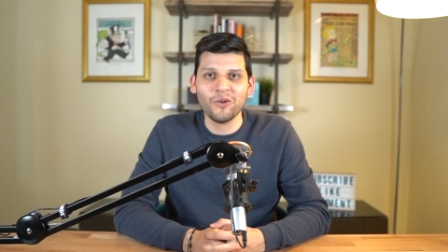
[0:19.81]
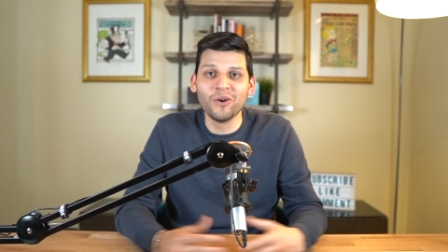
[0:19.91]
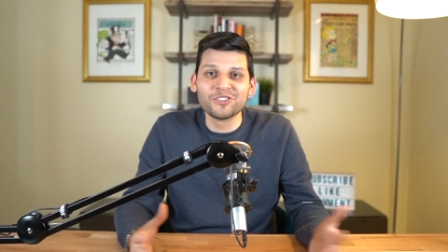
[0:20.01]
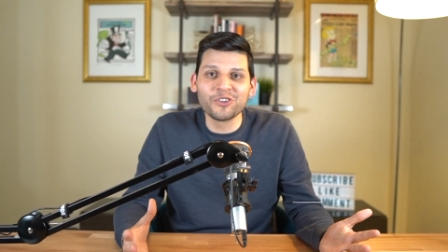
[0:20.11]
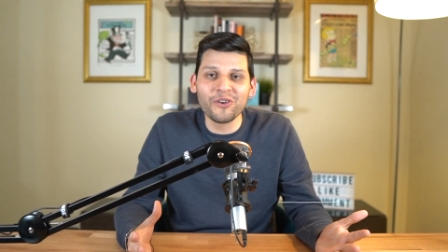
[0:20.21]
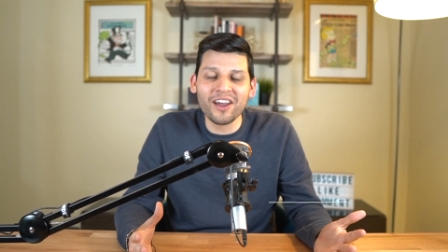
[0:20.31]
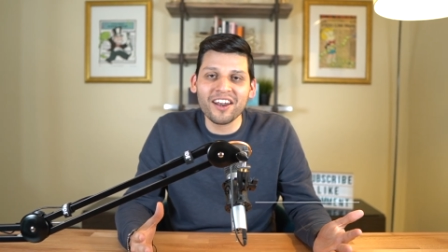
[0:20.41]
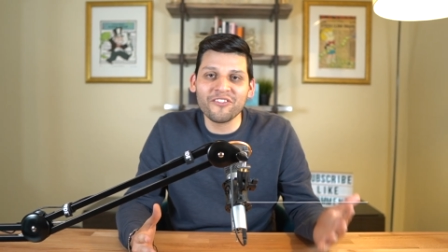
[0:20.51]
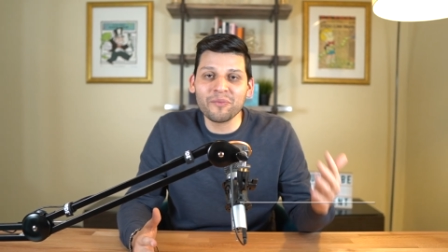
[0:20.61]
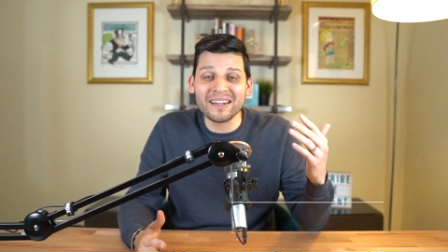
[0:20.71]
What's going
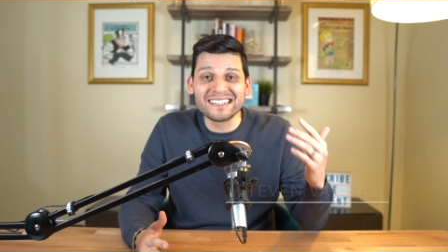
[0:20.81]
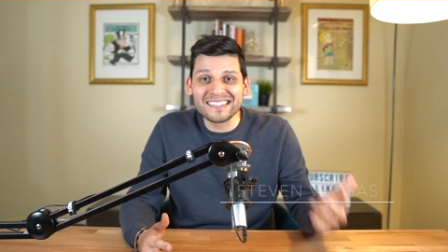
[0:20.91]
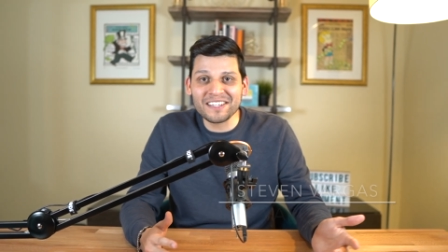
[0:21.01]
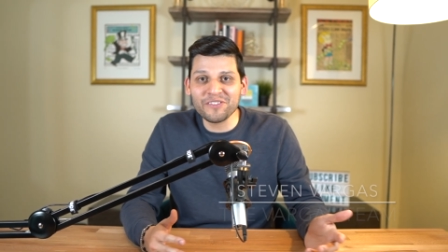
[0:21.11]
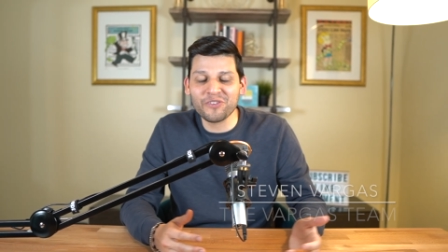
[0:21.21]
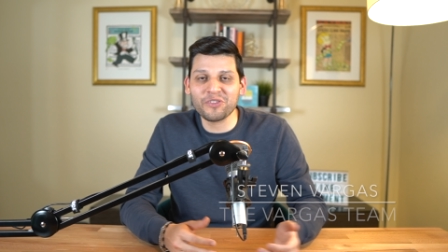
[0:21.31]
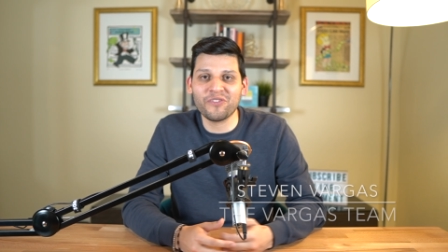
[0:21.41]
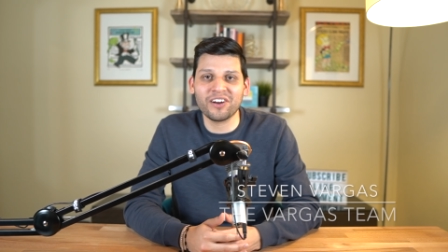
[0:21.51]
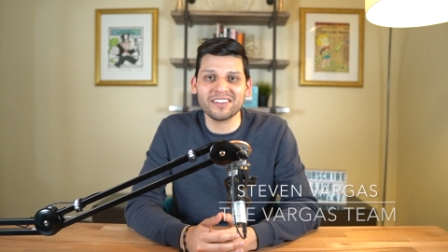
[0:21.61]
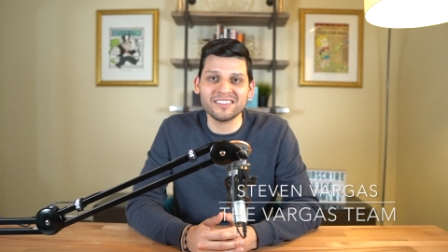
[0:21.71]
on, everybody? Steven from the
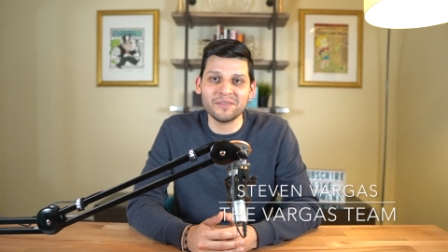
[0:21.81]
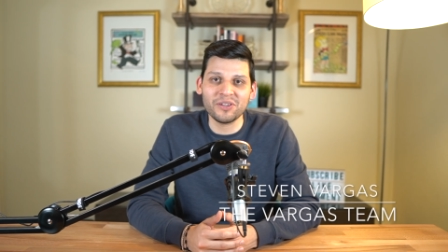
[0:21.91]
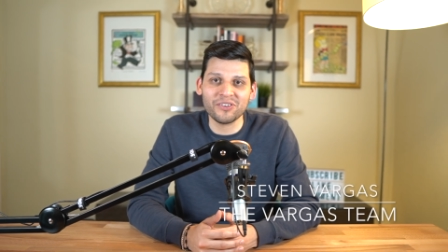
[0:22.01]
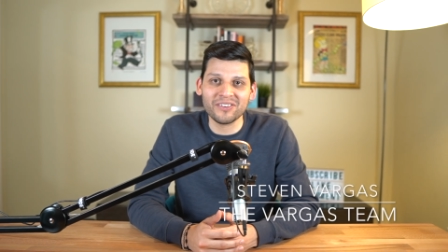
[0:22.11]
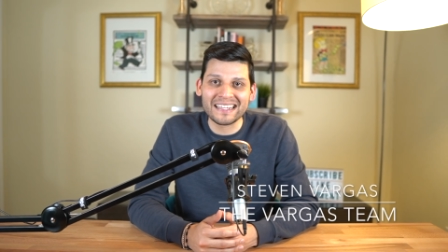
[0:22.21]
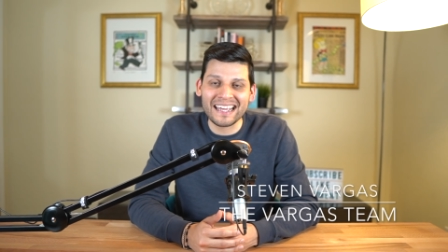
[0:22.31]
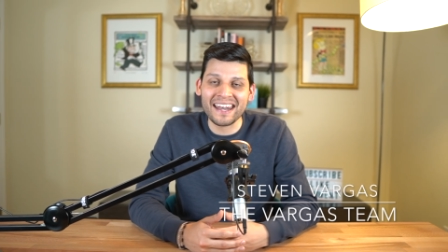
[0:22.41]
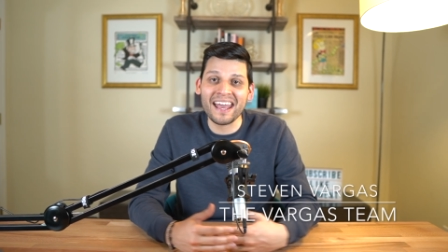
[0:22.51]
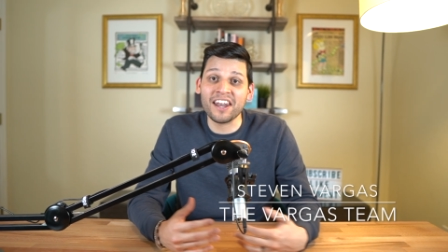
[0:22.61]
Vargas team here again.